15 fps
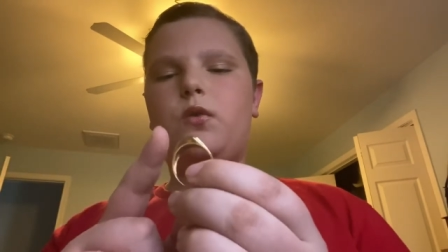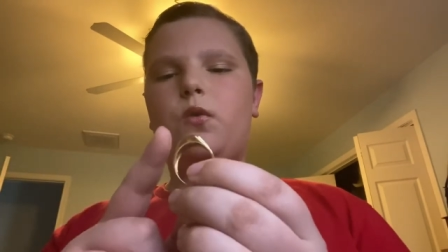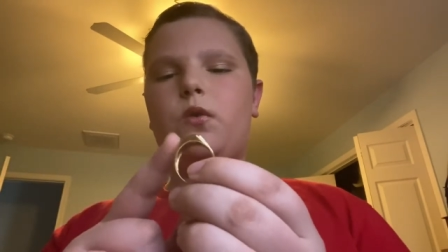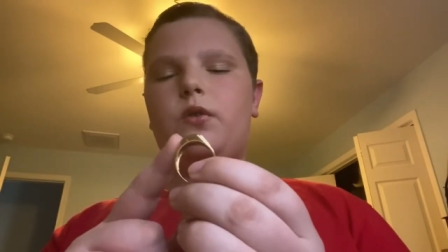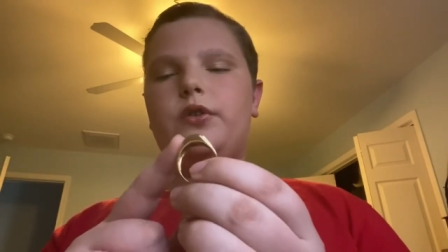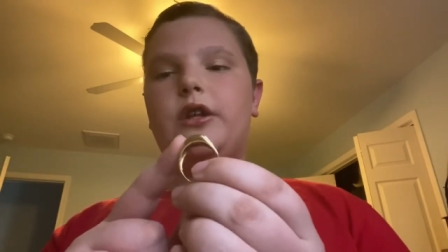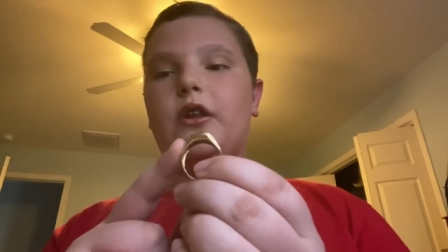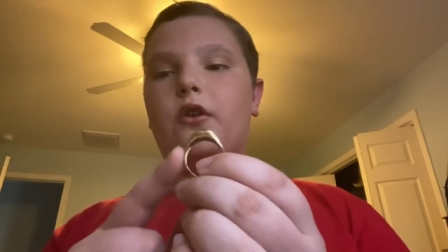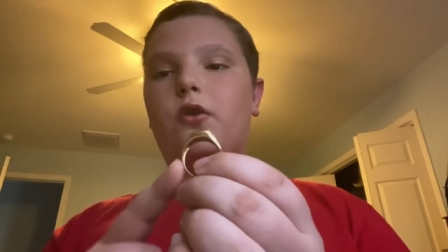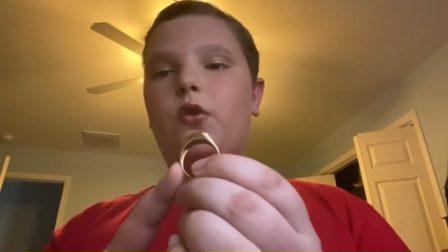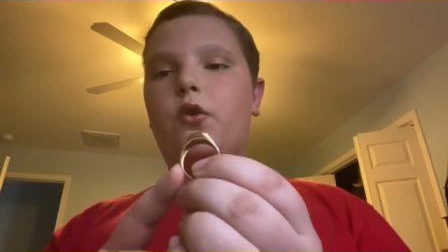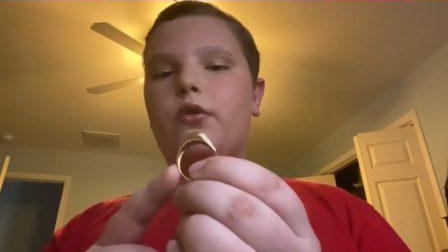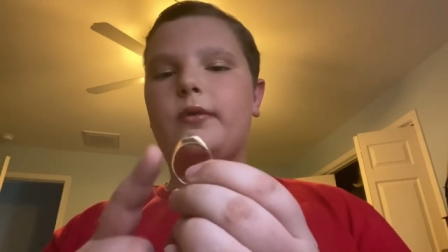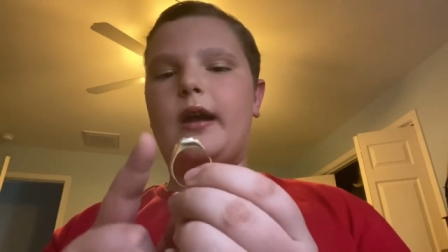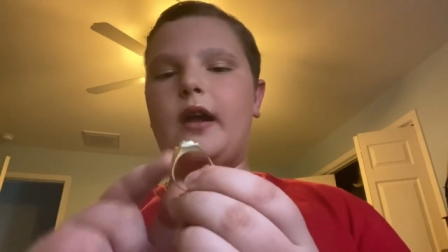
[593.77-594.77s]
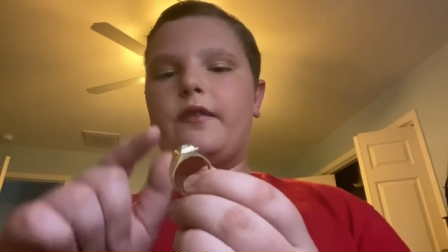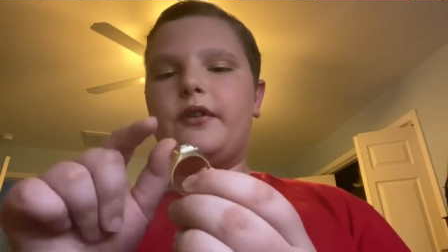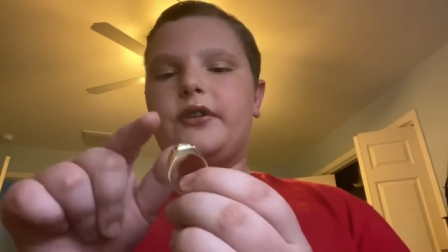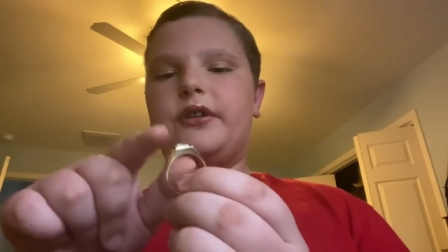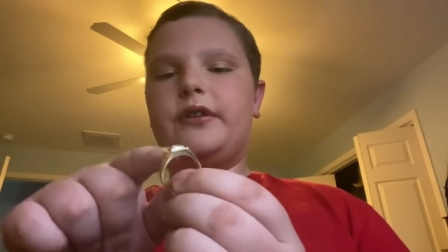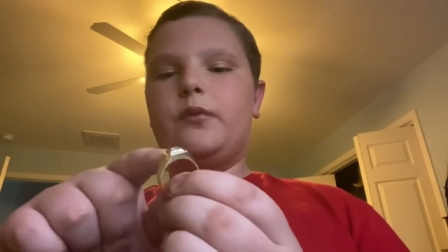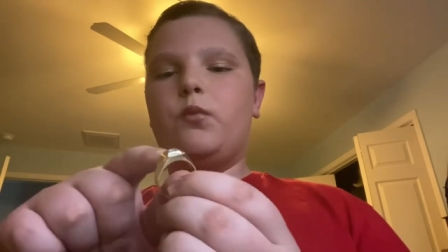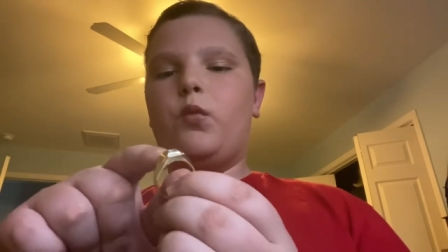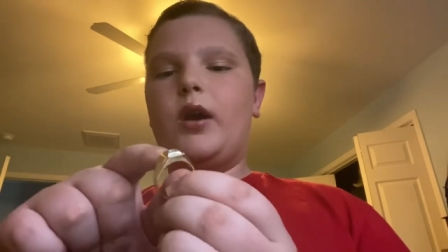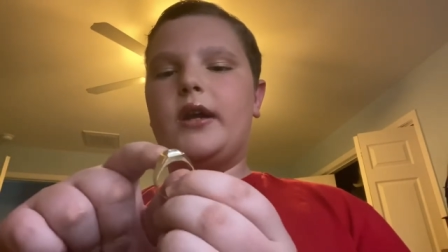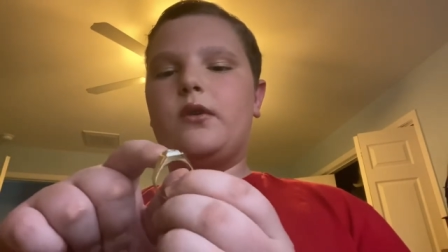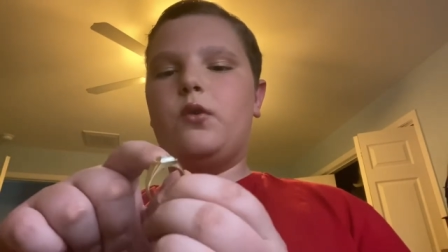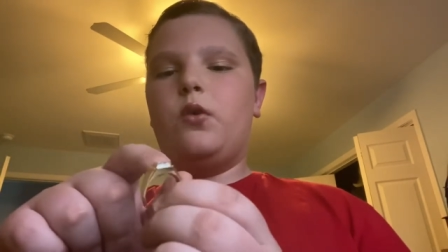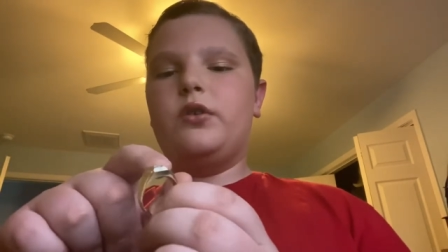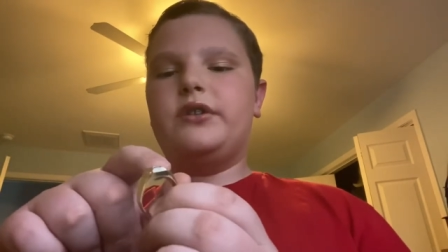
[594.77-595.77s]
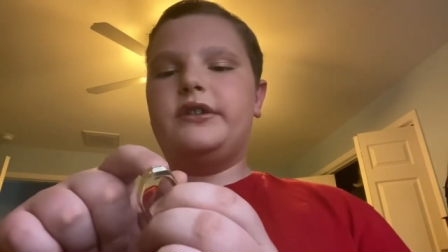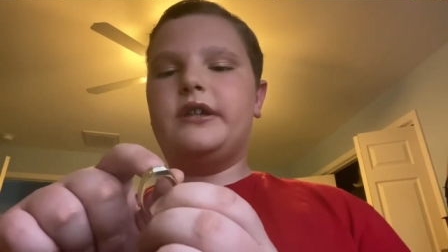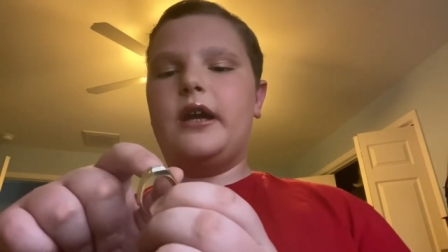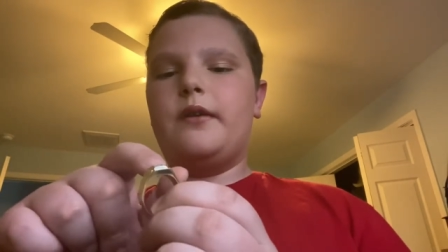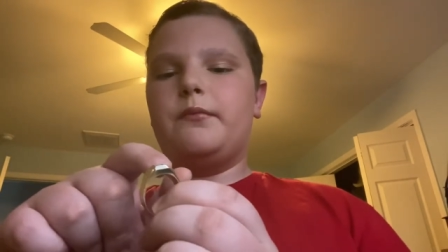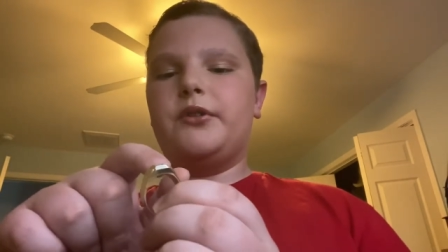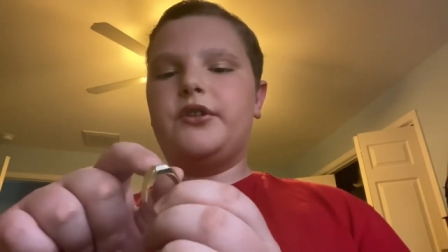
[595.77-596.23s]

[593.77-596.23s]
yellow gold around this and then white gold set with